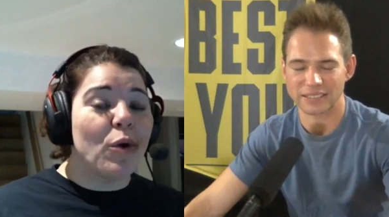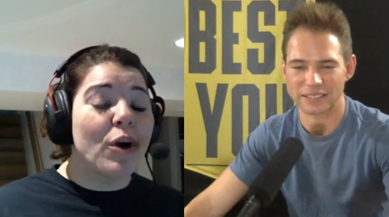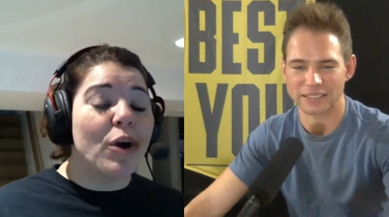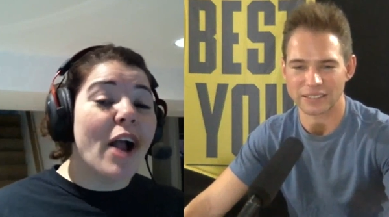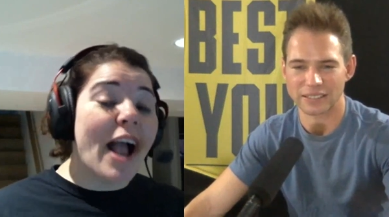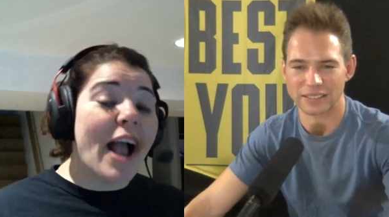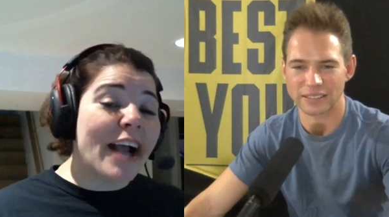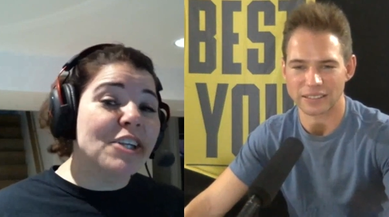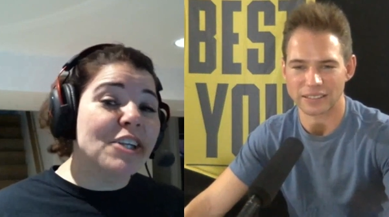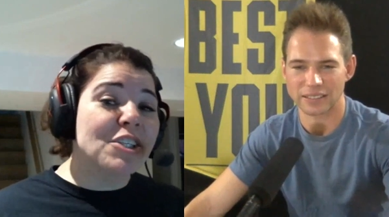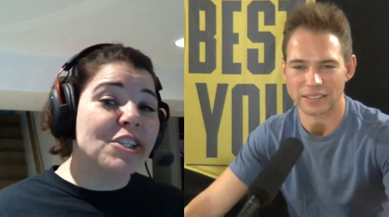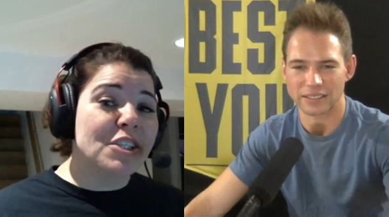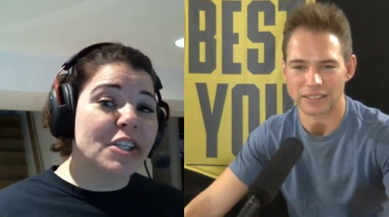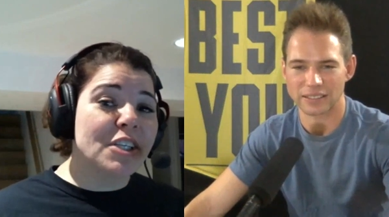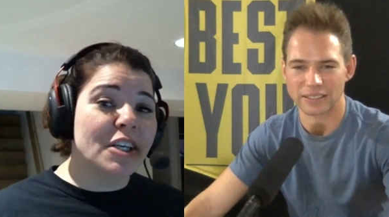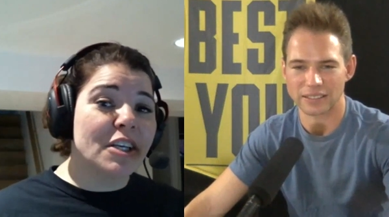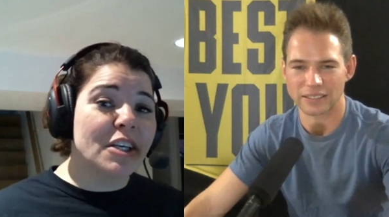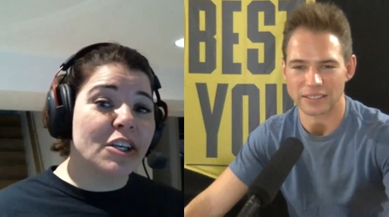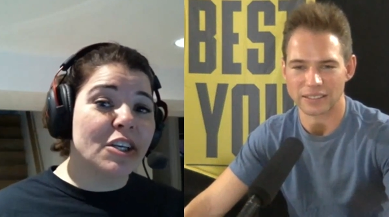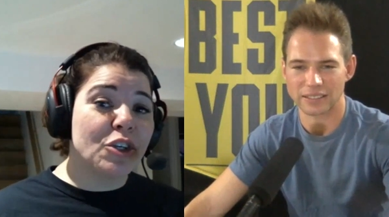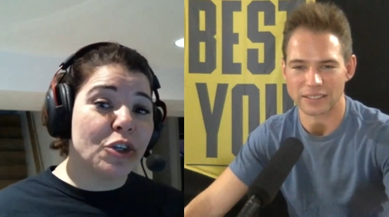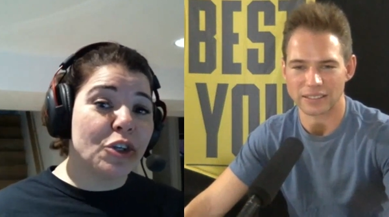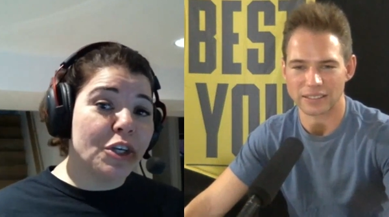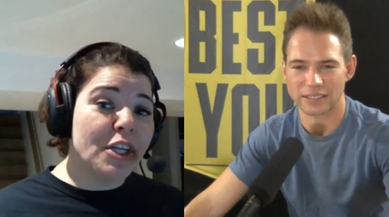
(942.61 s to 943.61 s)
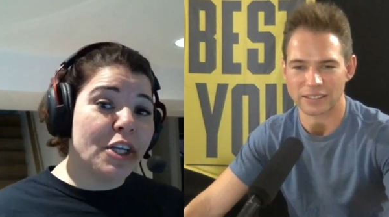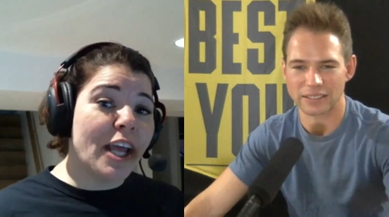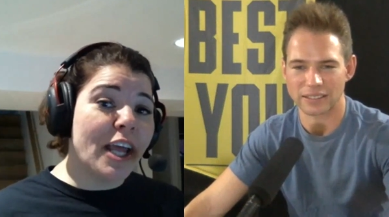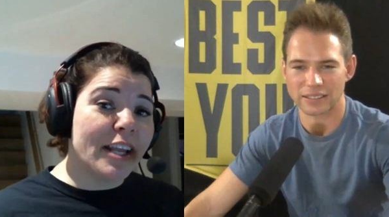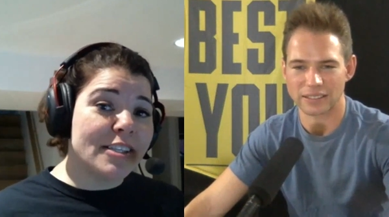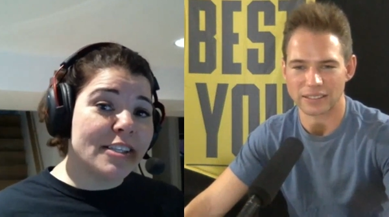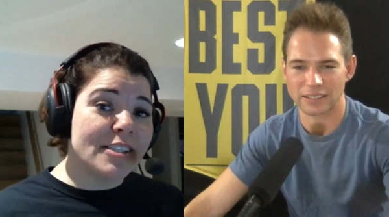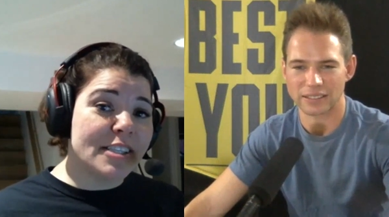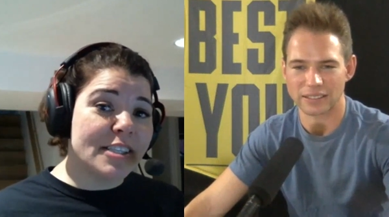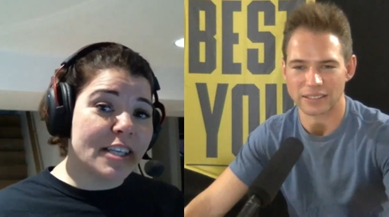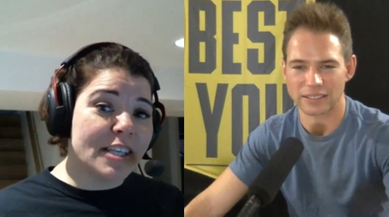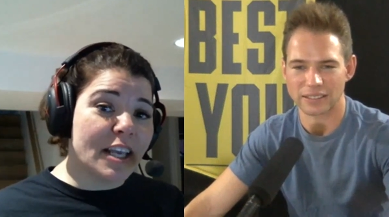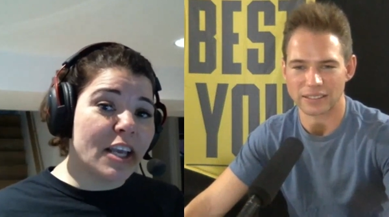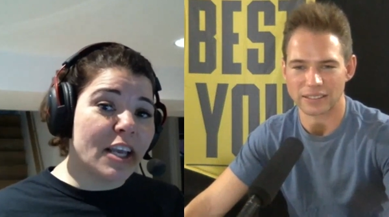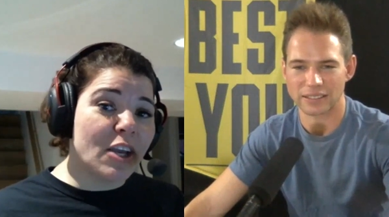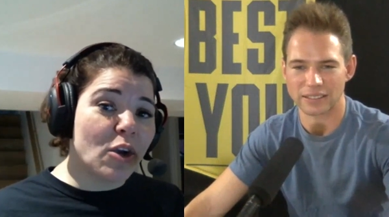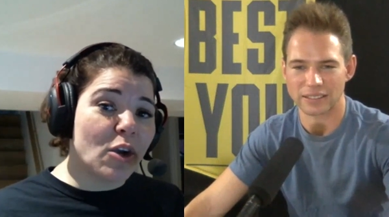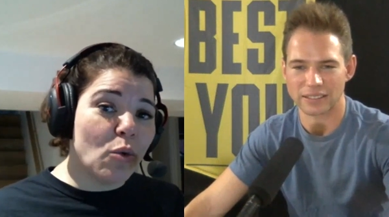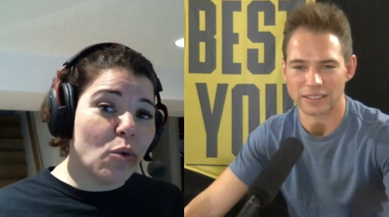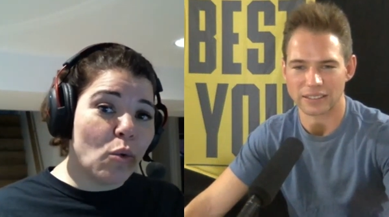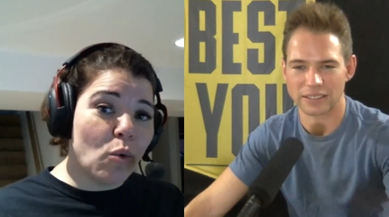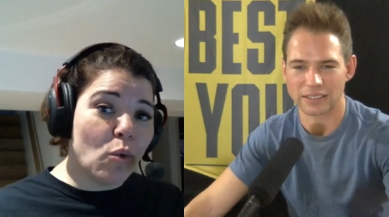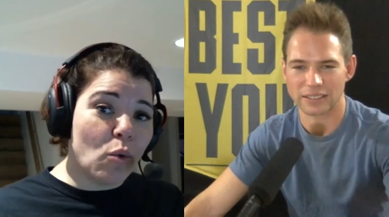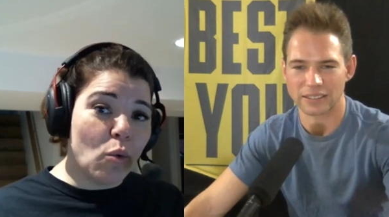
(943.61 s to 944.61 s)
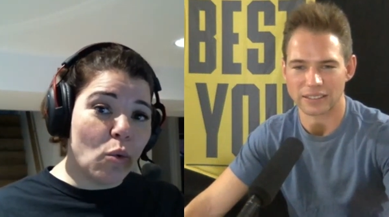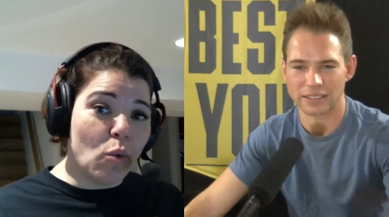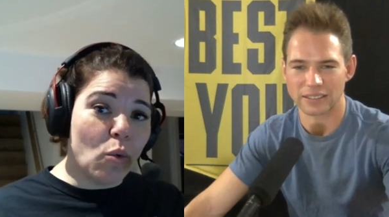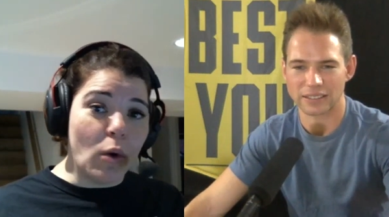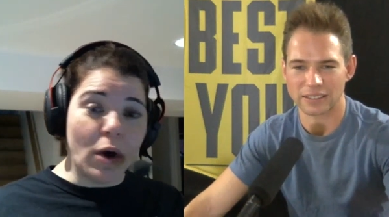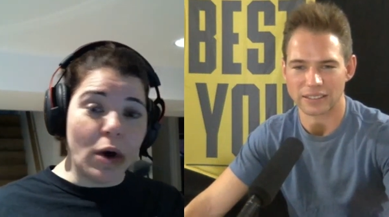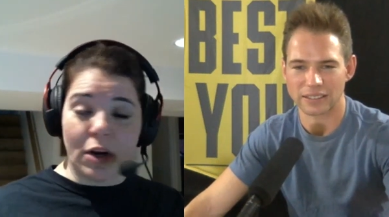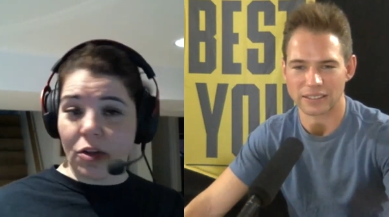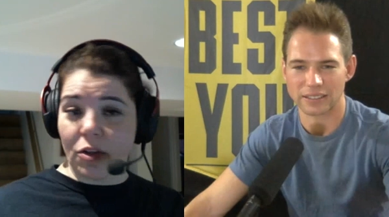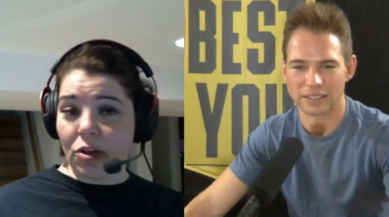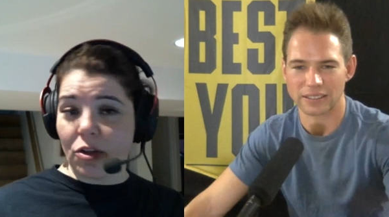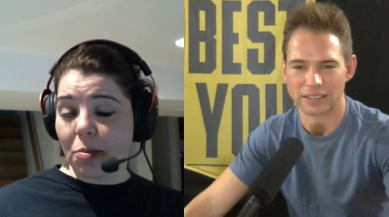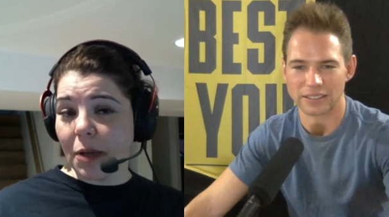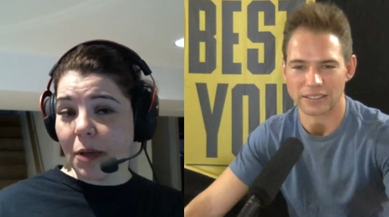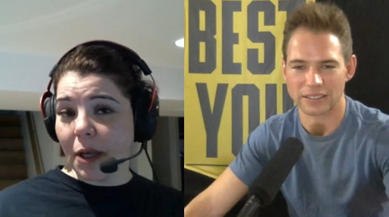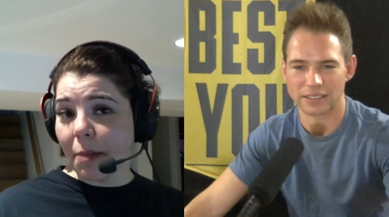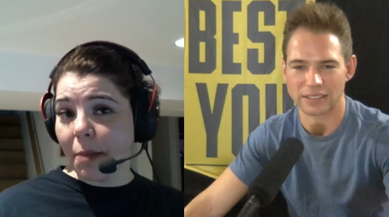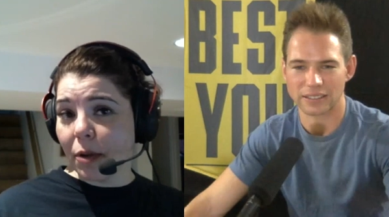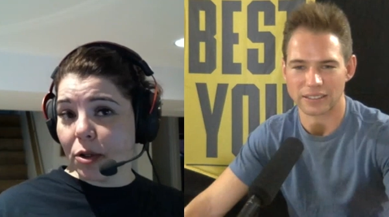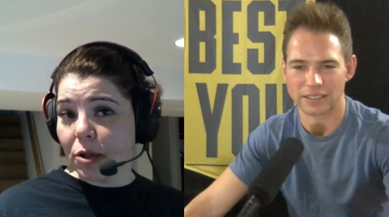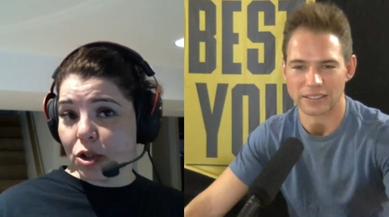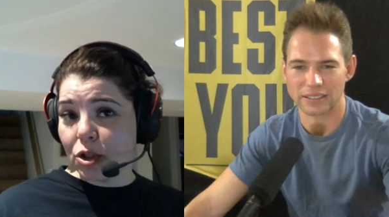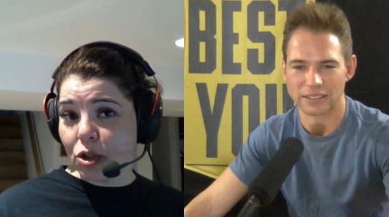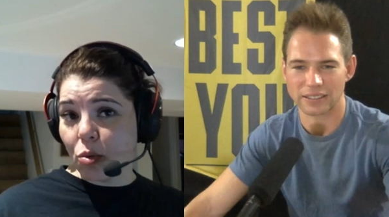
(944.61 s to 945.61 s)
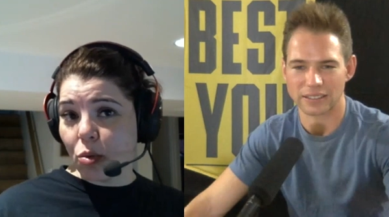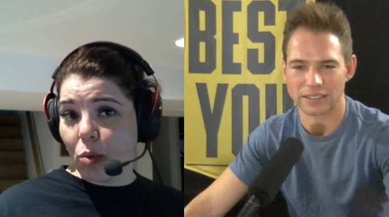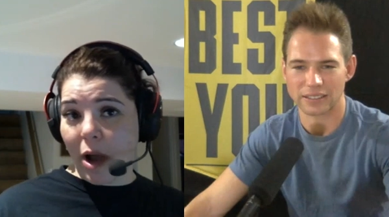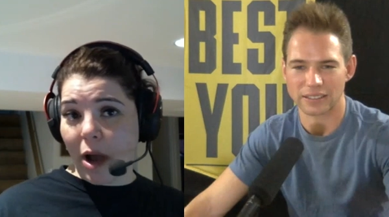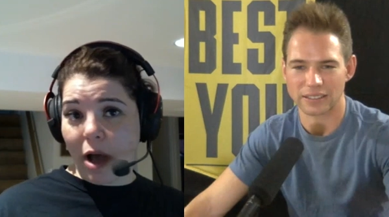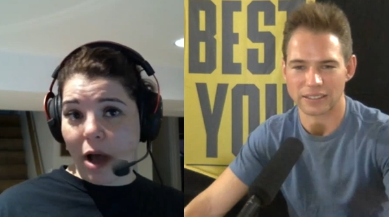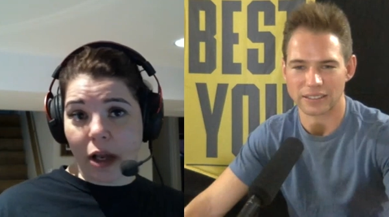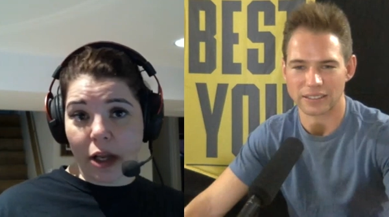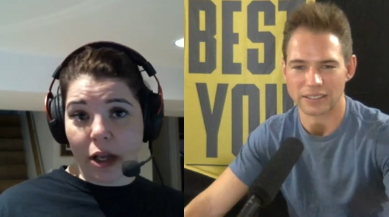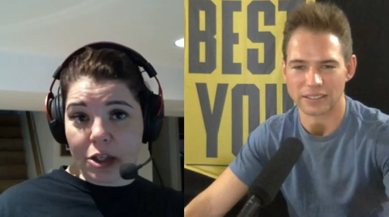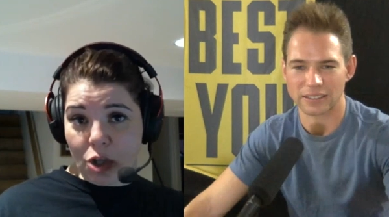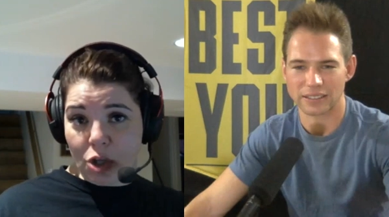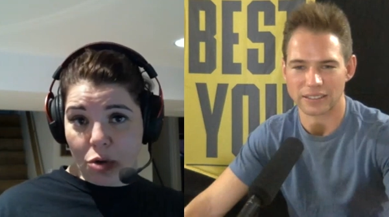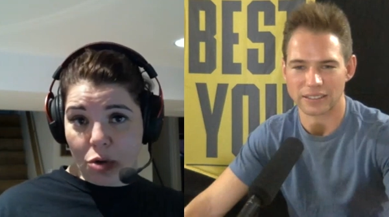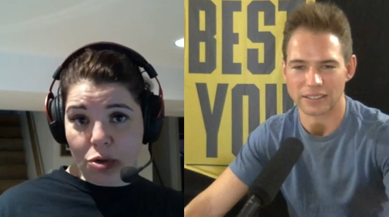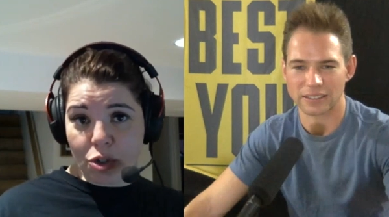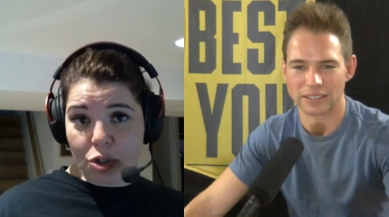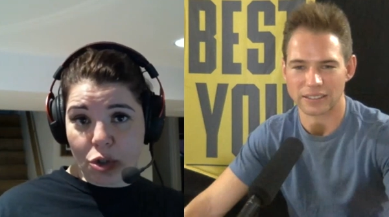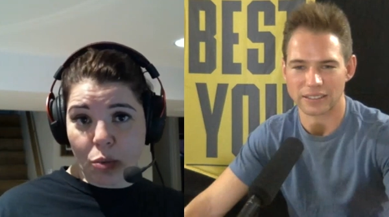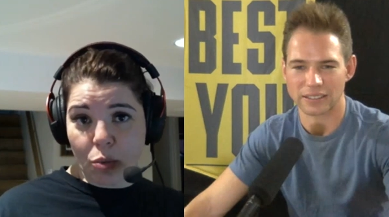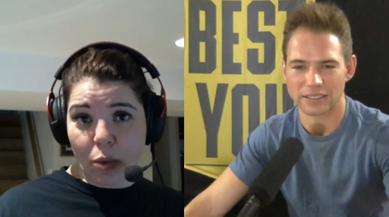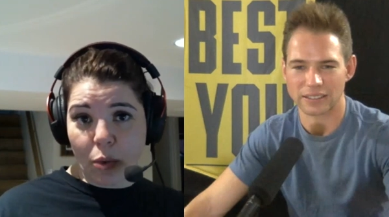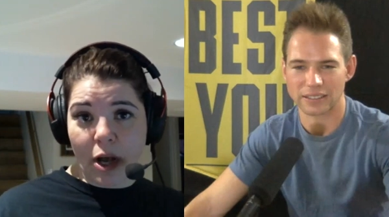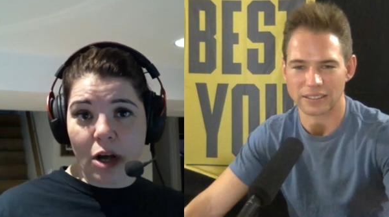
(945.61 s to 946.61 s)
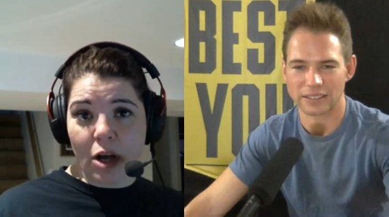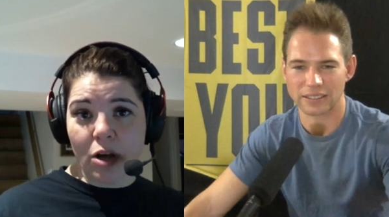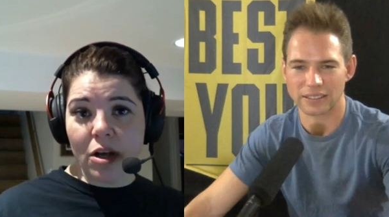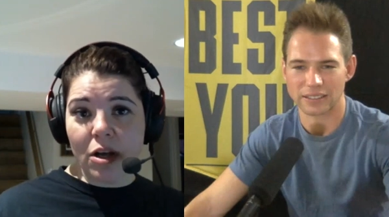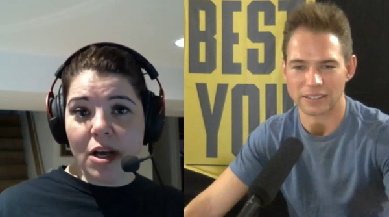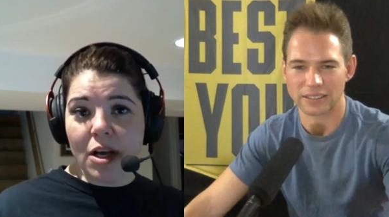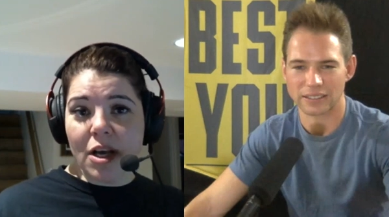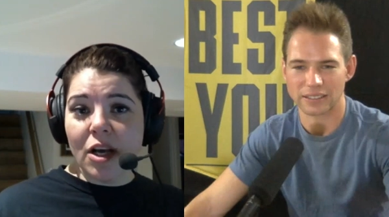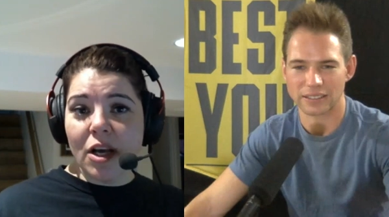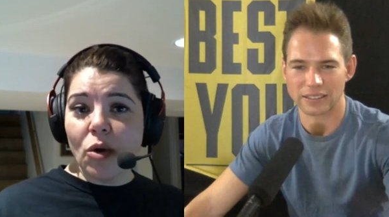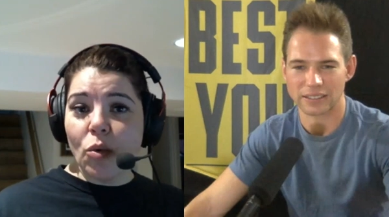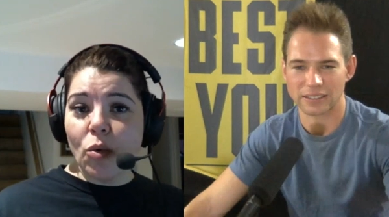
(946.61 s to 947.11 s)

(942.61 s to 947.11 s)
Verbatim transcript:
Speaker 1: We're actually good at seeing what other people do well and don't do well.